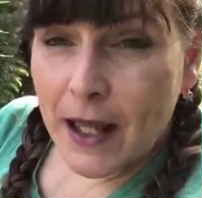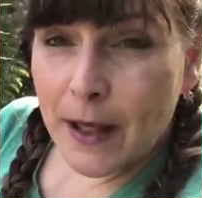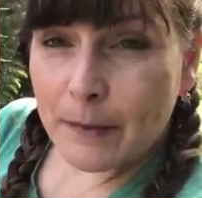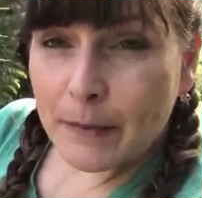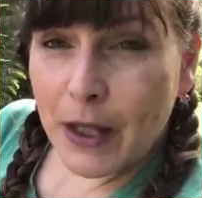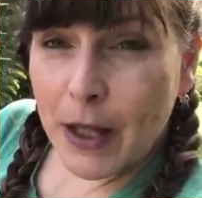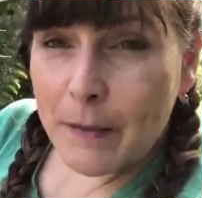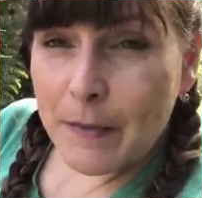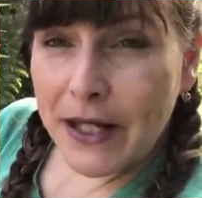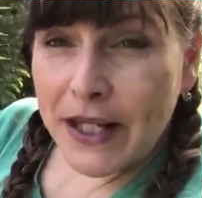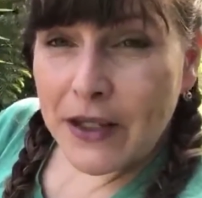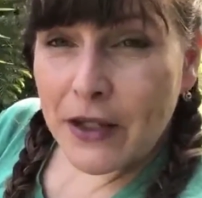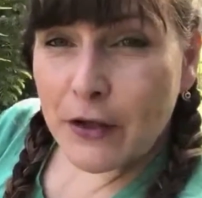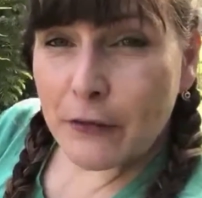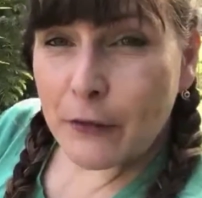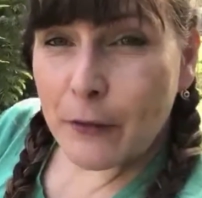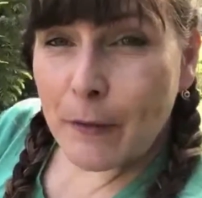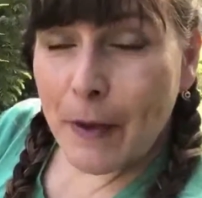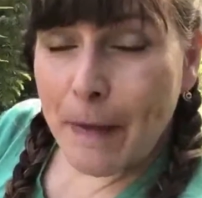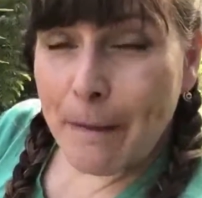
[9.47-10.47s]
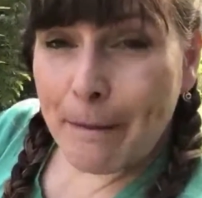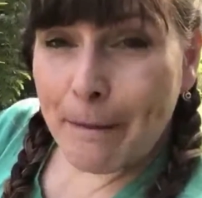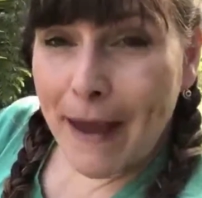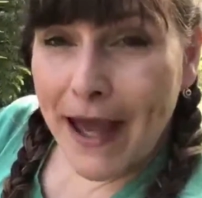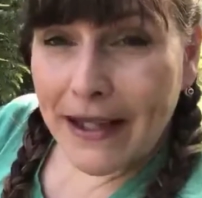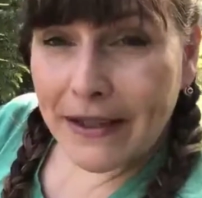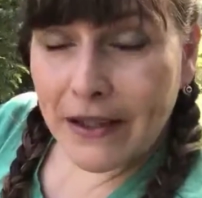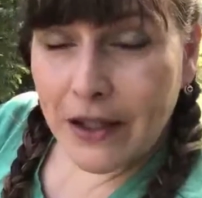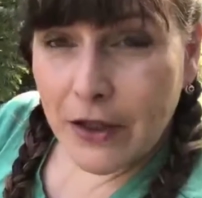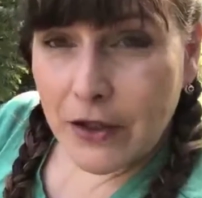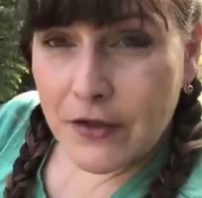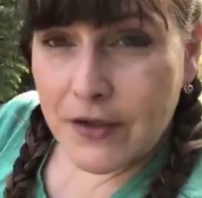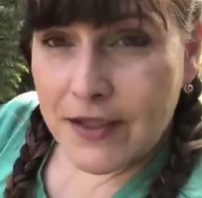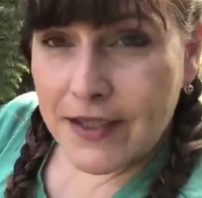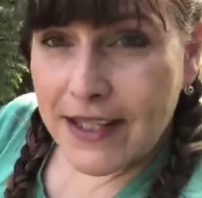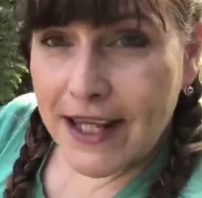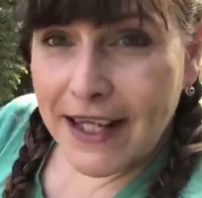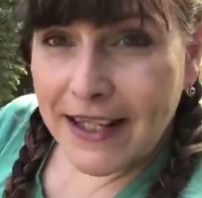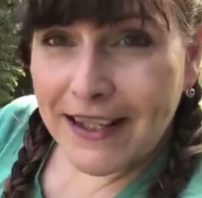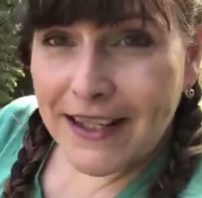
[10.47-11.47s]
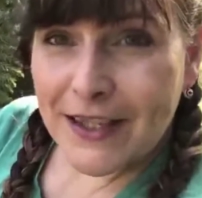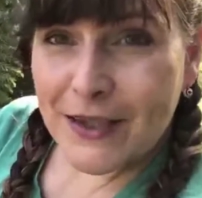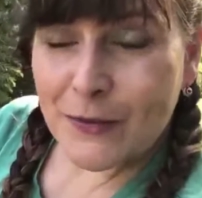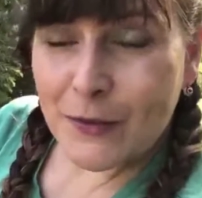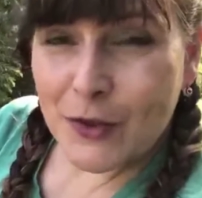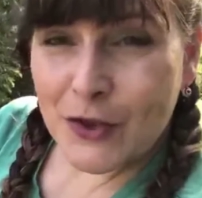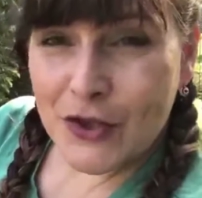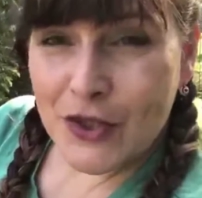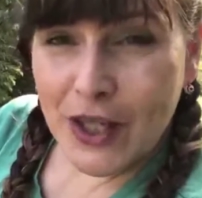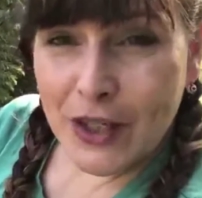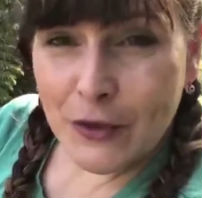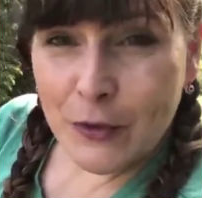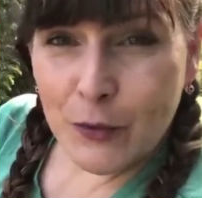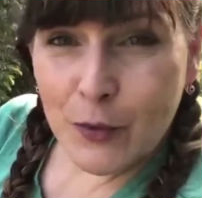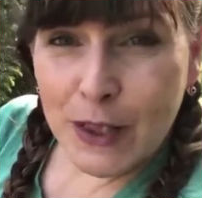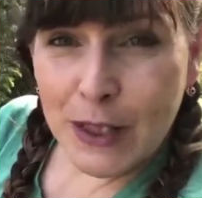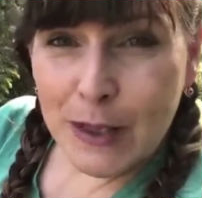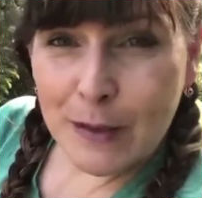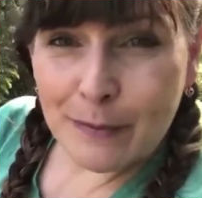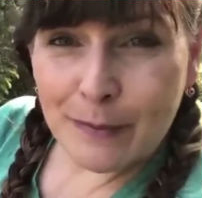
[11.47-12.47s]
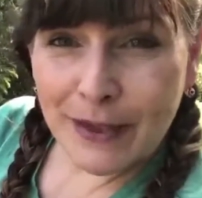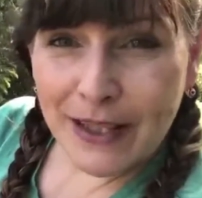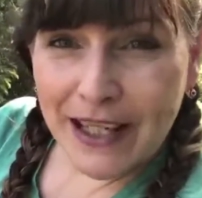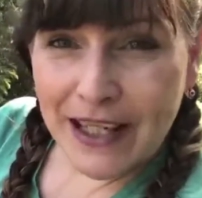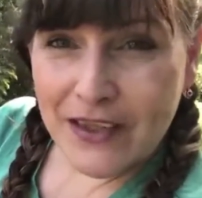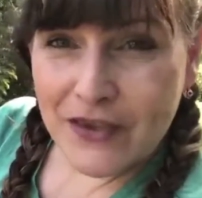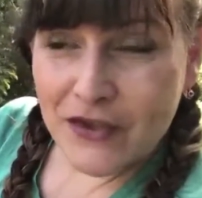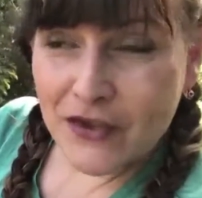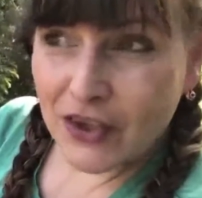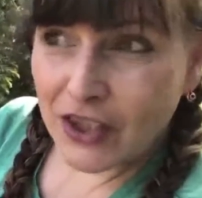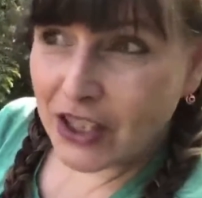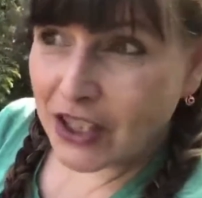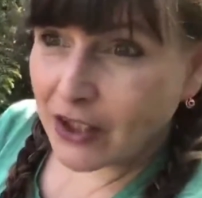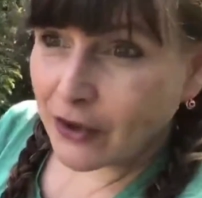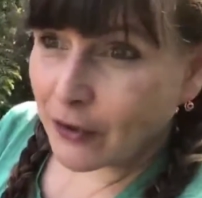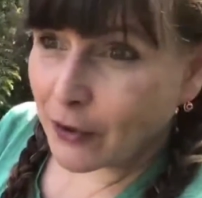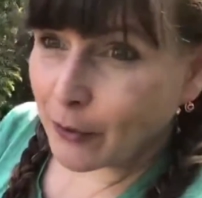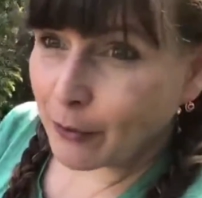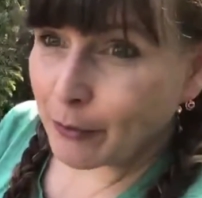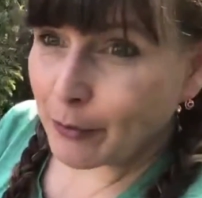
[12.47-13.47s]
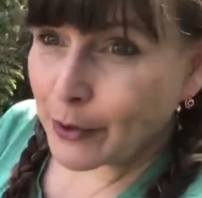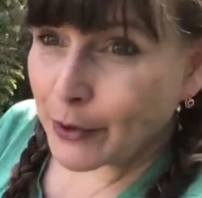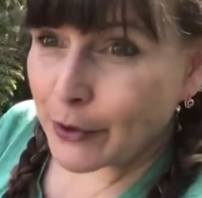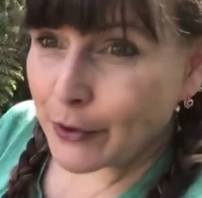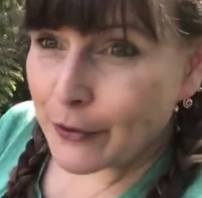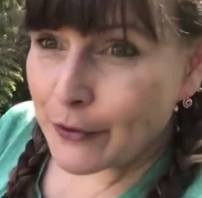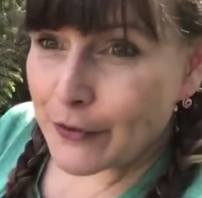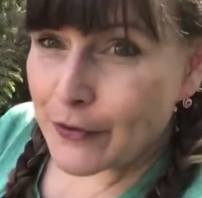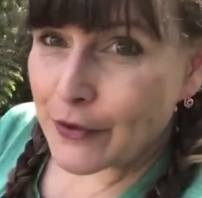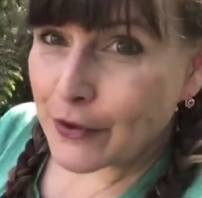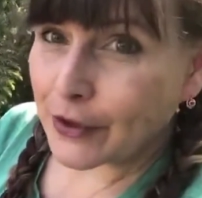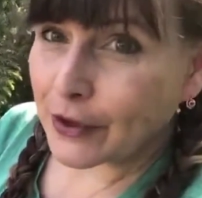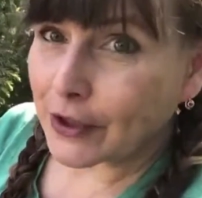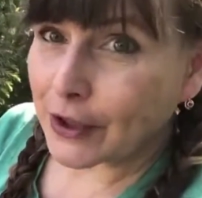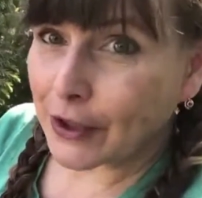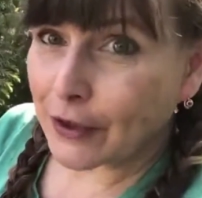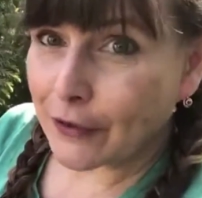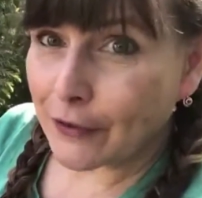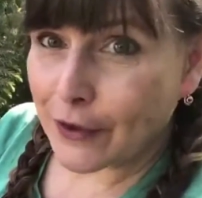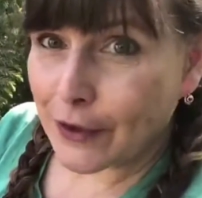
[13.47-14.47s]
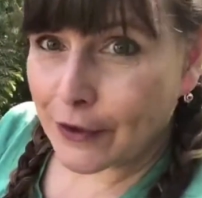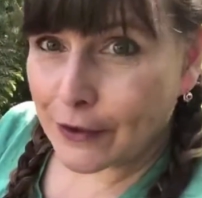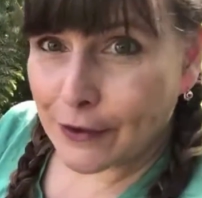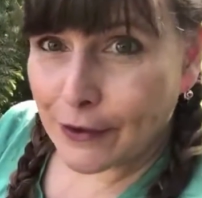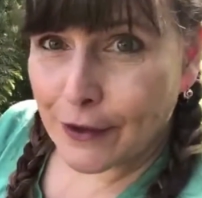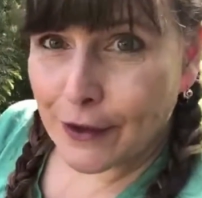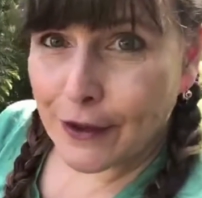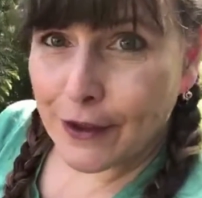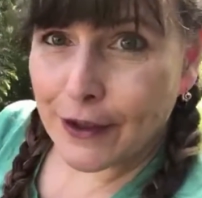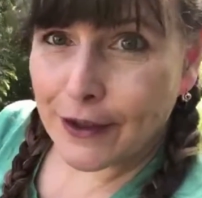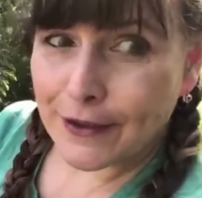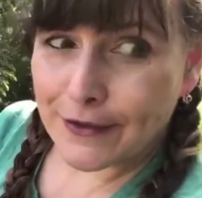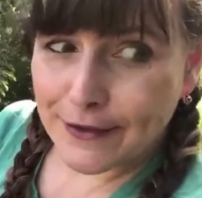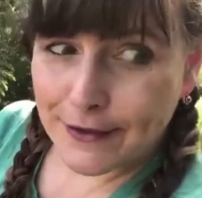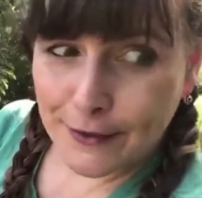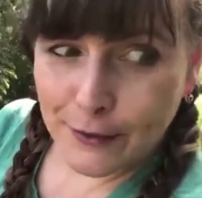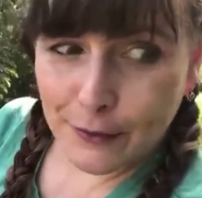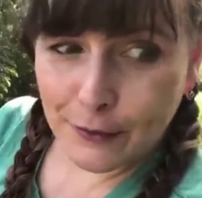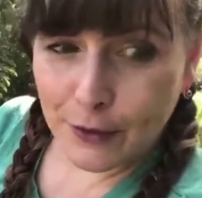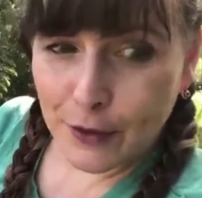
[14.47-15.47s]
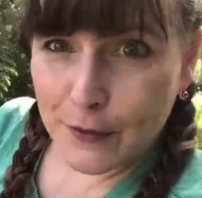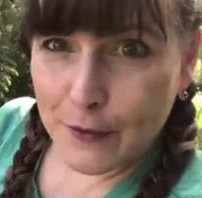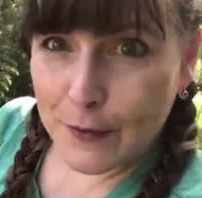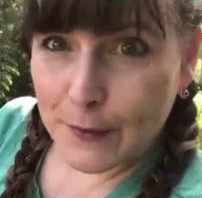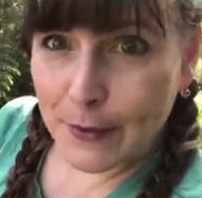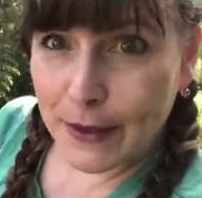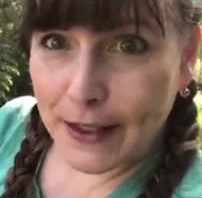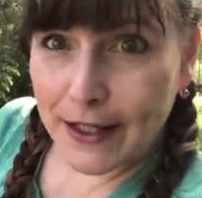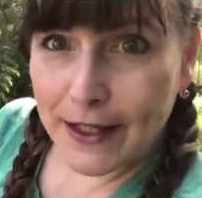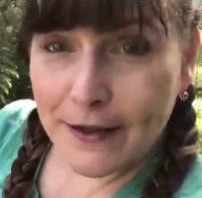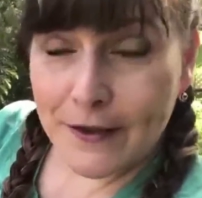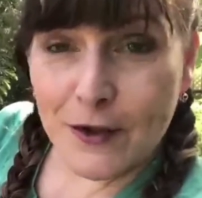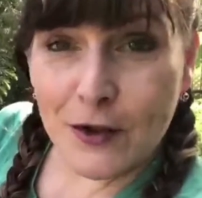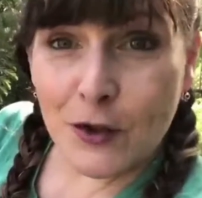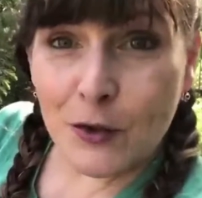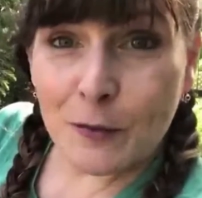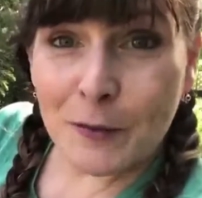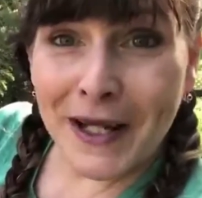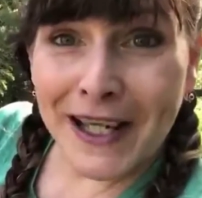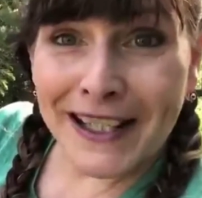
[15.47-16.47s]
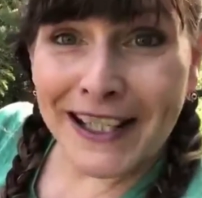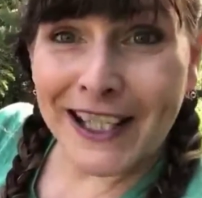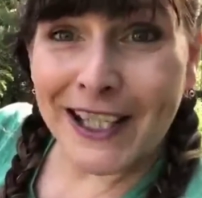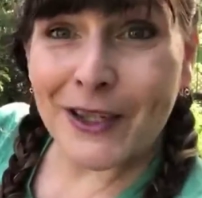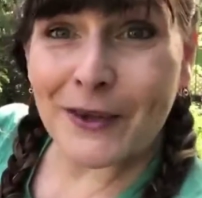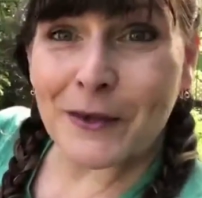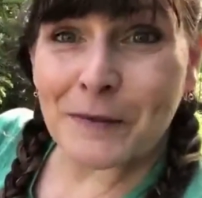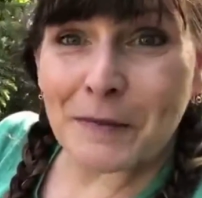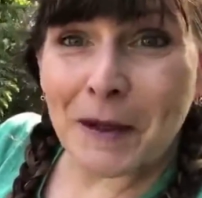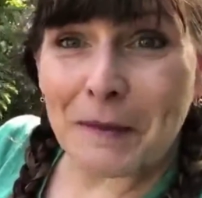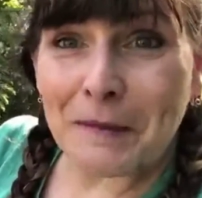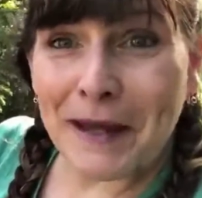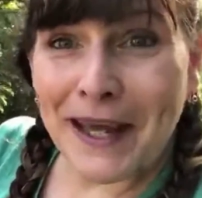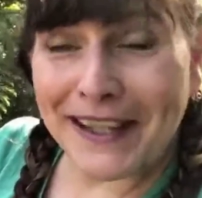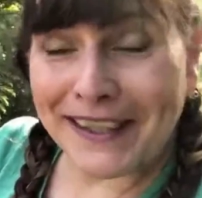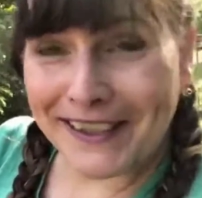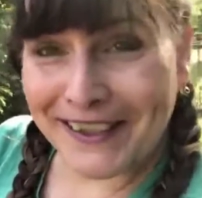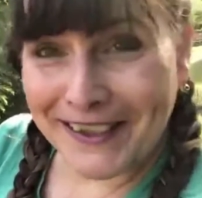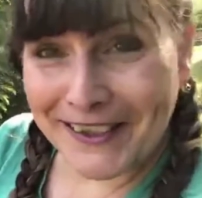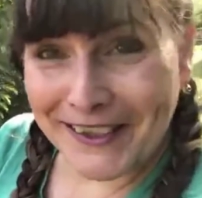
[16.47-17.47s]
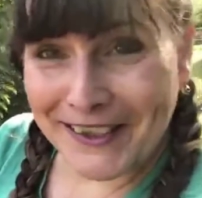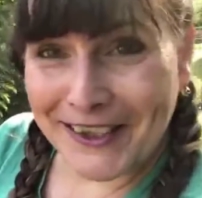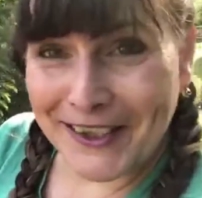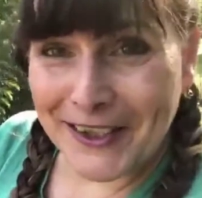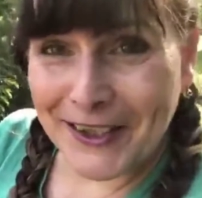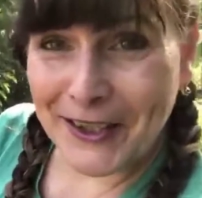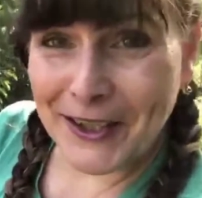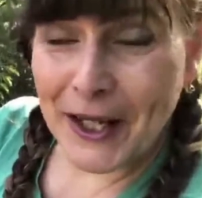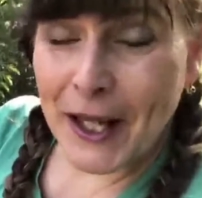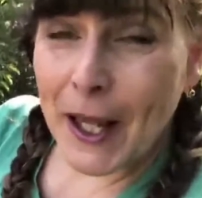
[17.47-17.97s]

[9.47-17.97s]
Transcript: I'm coming at you from my backyard today because we're sheltering in place. You can hear the birds, you can hear the dogs, who knows what else you might hear in my backyard here.